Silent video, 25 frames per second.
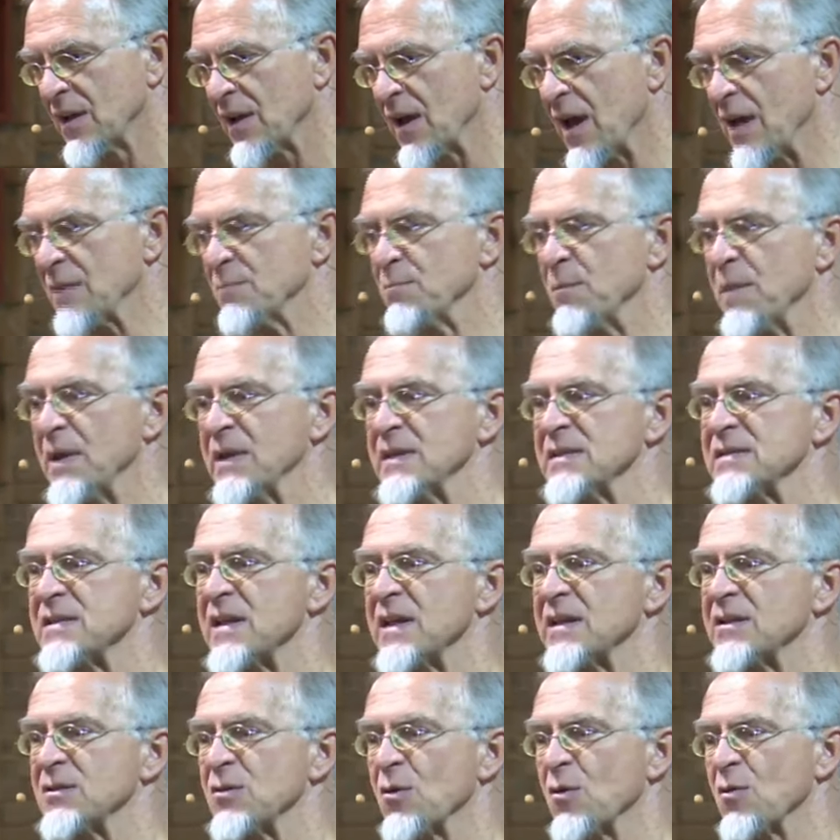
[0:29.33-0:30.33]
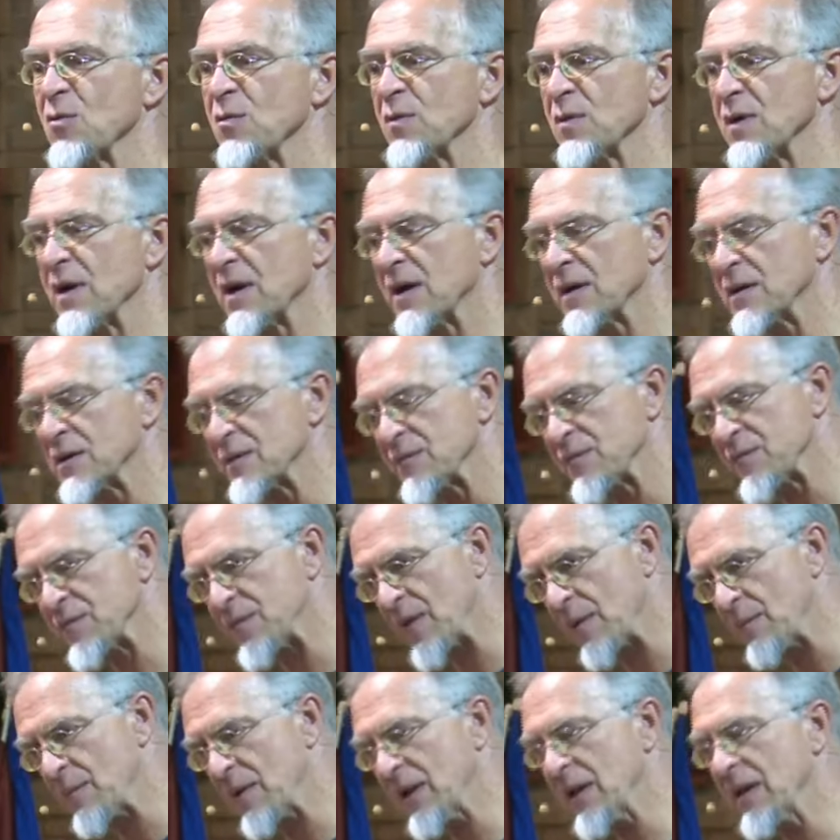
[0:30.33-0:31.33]
It means that your
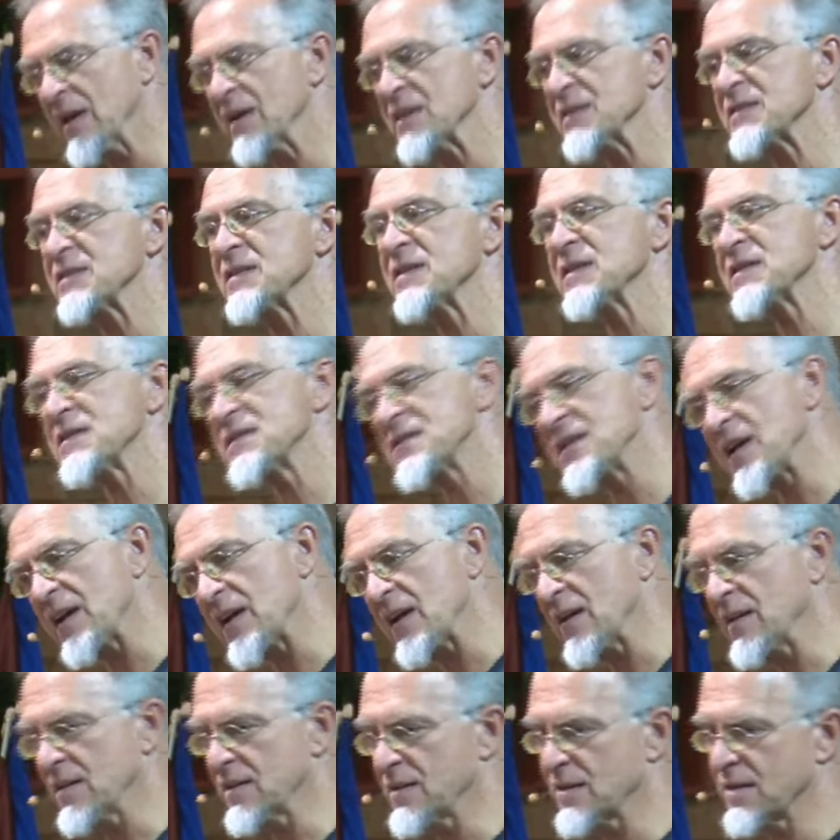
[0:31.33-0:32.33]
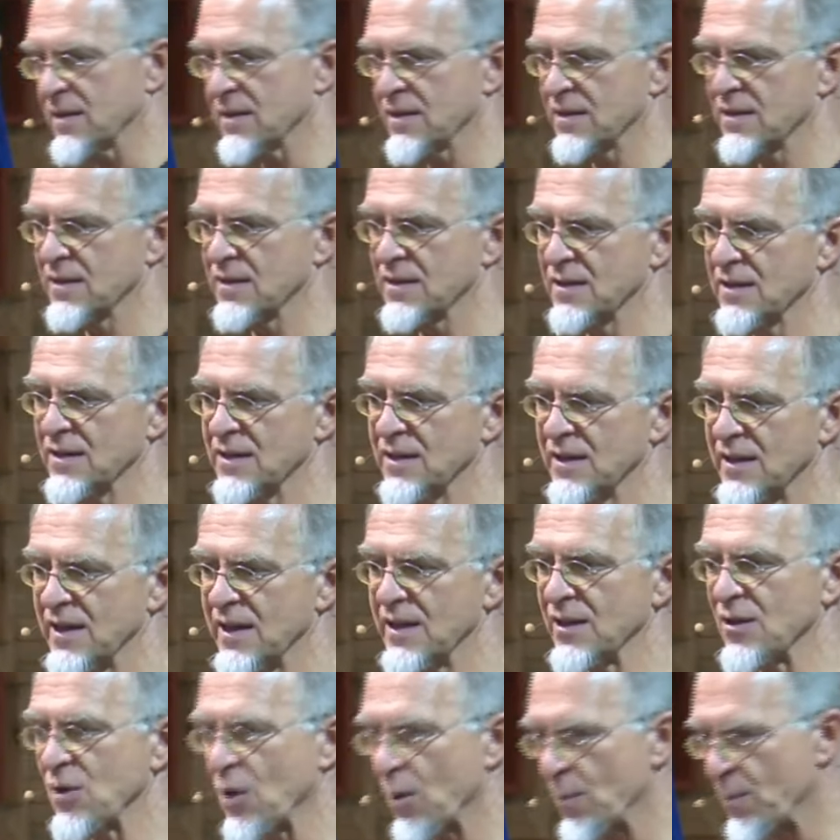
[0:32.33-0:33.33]
family is second
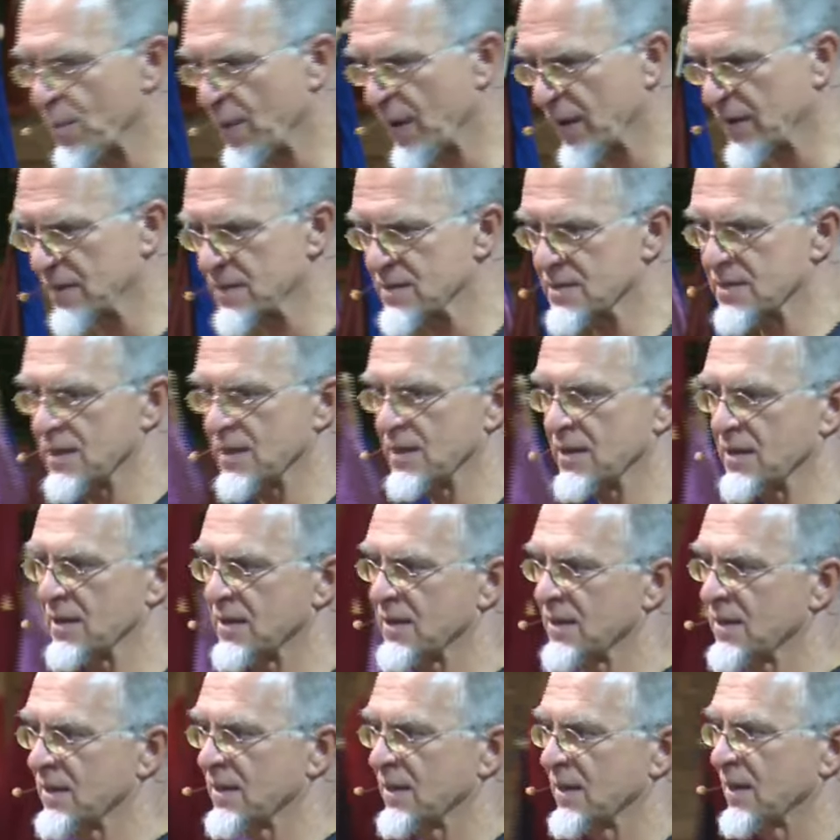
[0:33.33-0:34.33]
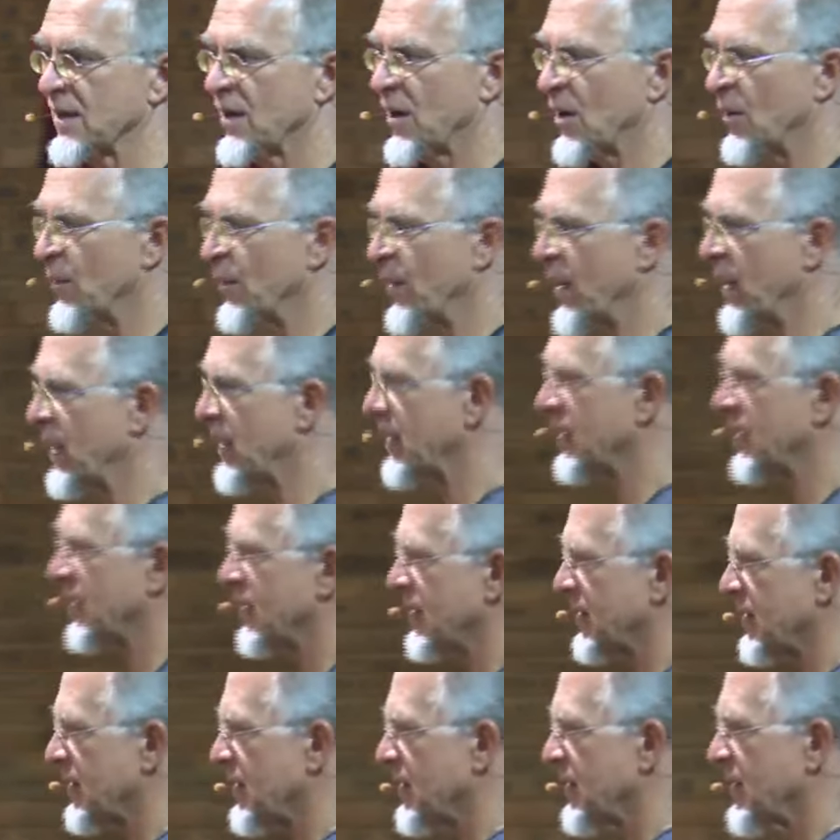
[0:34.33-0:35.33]
in comparison. Amen.
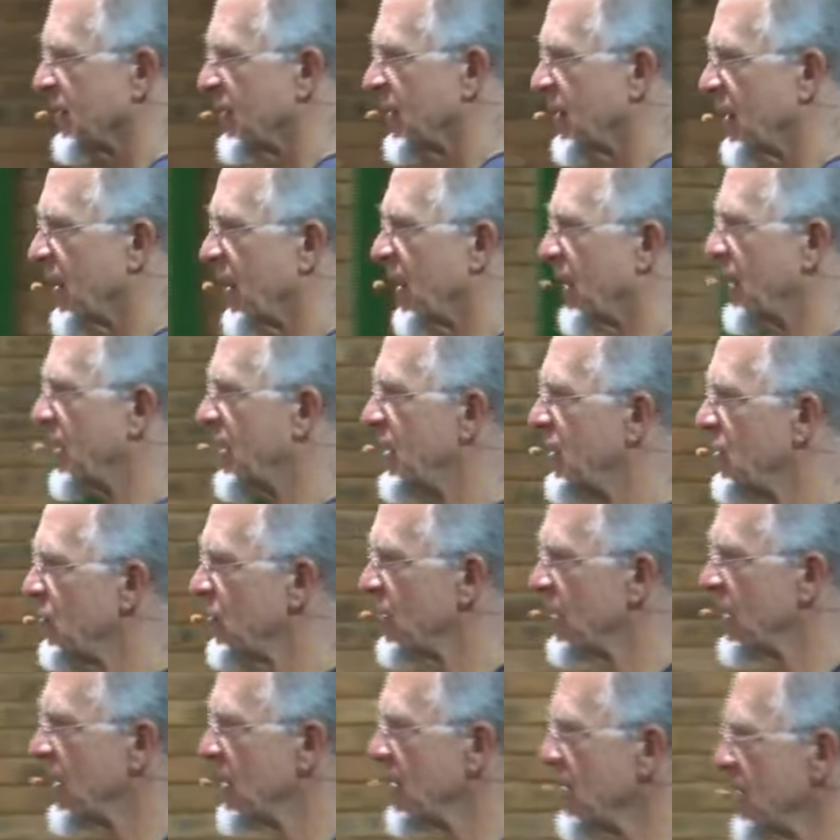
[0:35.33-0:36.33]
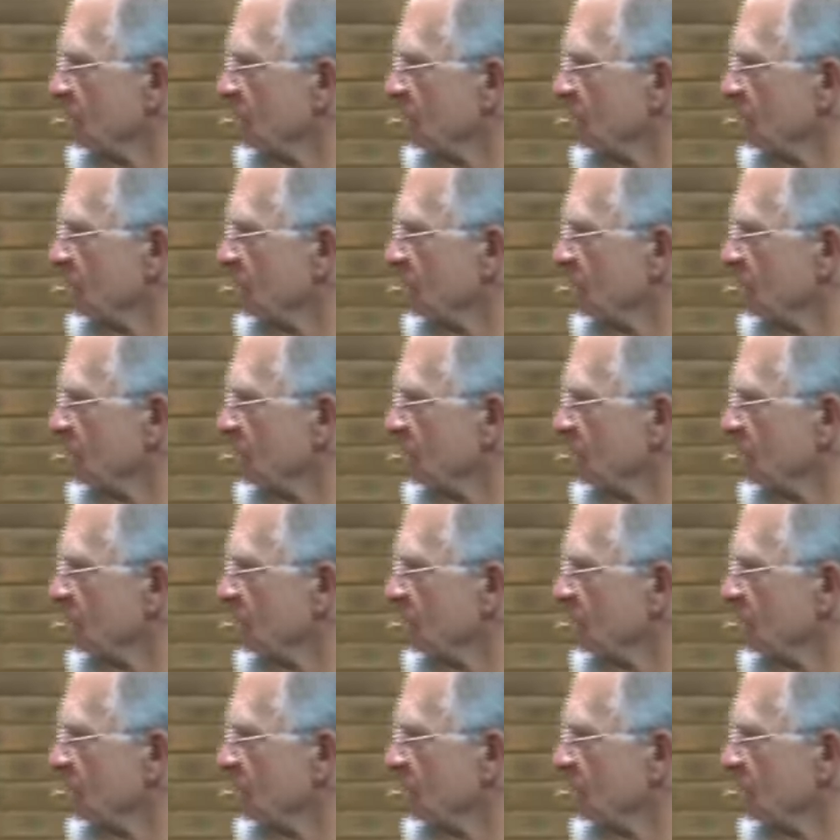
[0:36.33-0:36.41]
Hallelujah.